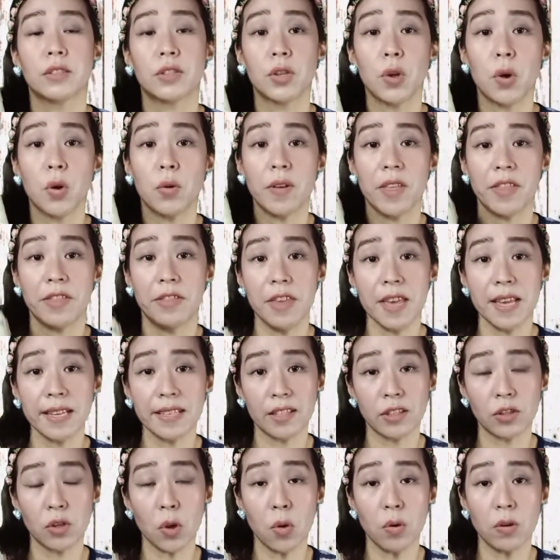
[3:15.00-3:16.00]
So
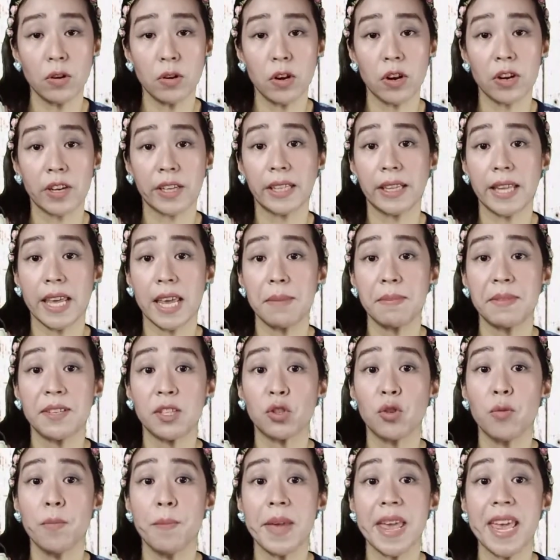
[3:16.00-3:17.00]
this toner claims
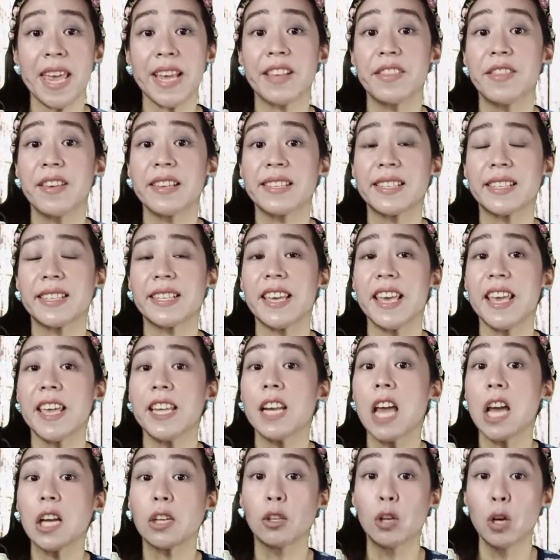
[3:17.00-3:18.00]
to make the
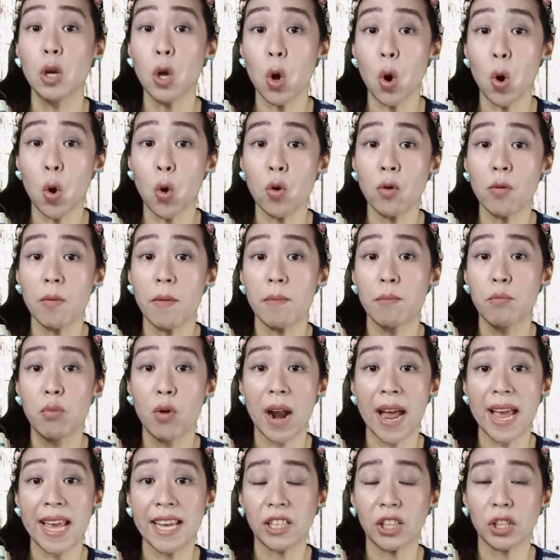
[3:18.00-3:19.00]
skin glow
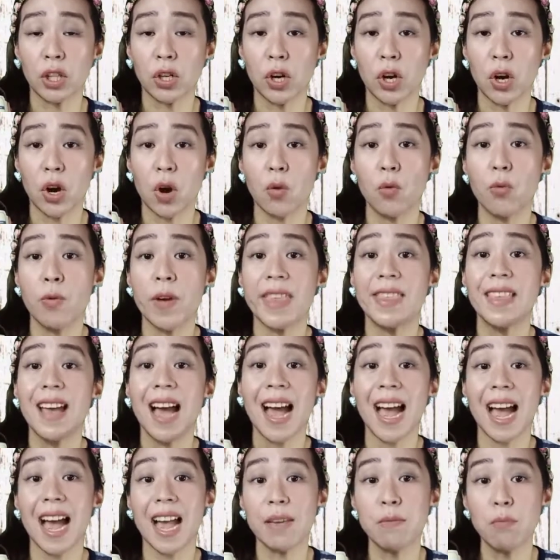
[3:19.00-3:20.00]
brighter with
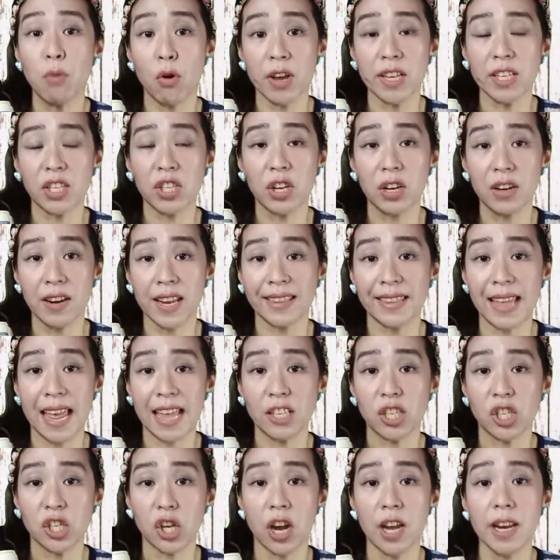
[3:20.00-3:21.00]
high moisture
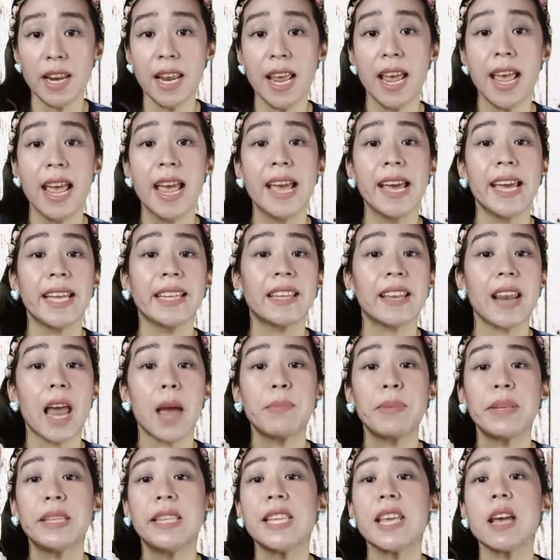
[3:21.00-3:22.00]
retention. It
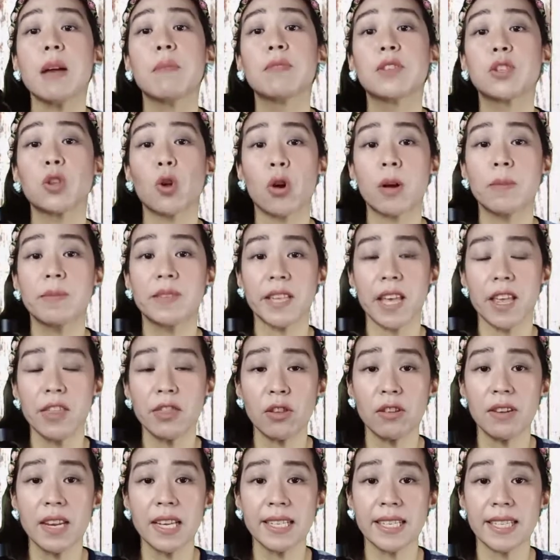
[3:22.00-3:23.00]
rapidly absorbs
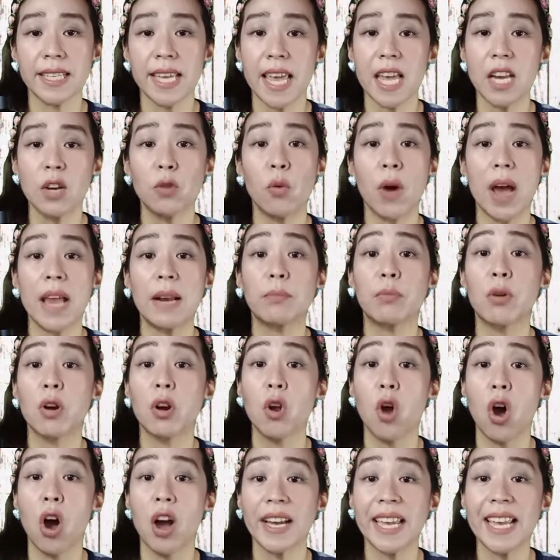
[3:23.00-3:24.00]
into the skin while
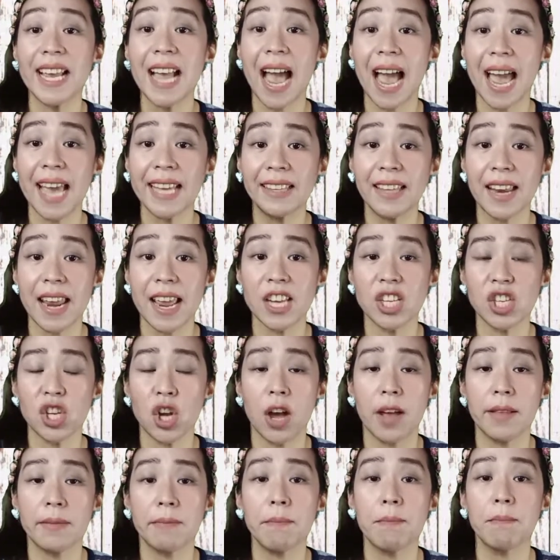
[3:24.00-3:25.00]
prolonging
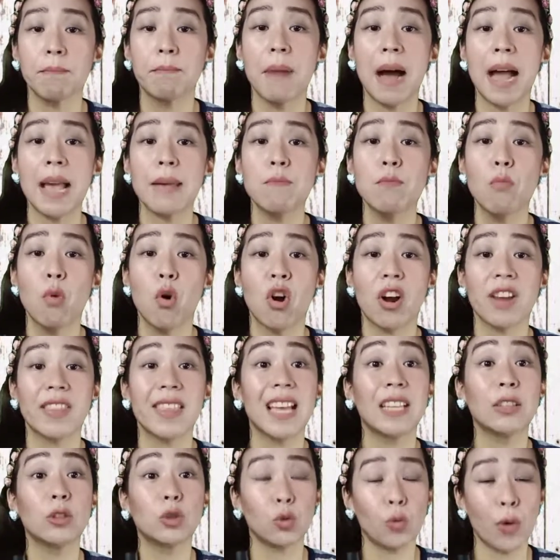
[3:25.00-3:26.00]
hydration by more
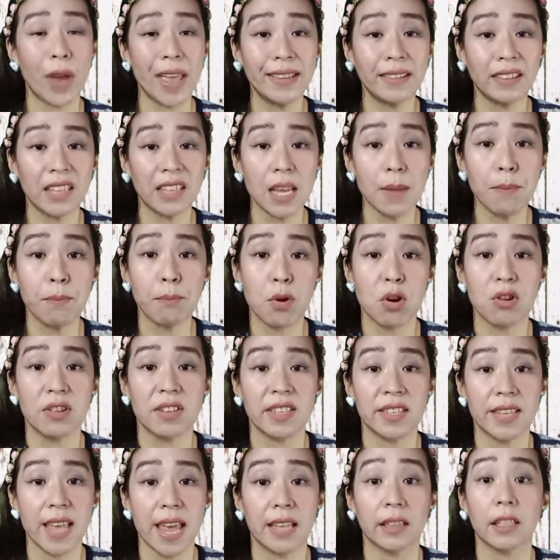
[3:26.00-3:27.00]
than twenty
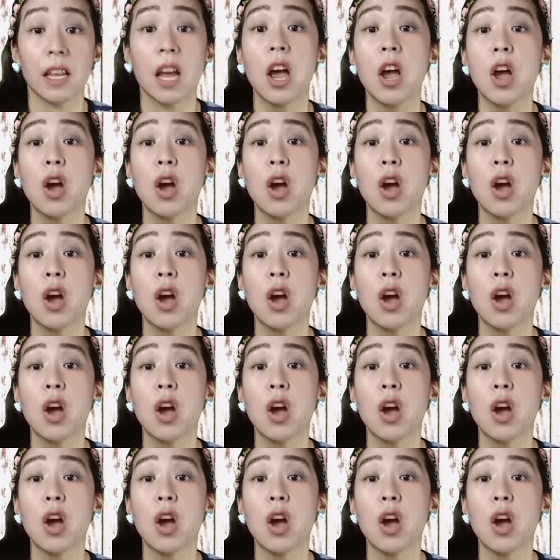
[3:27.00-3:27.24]
percent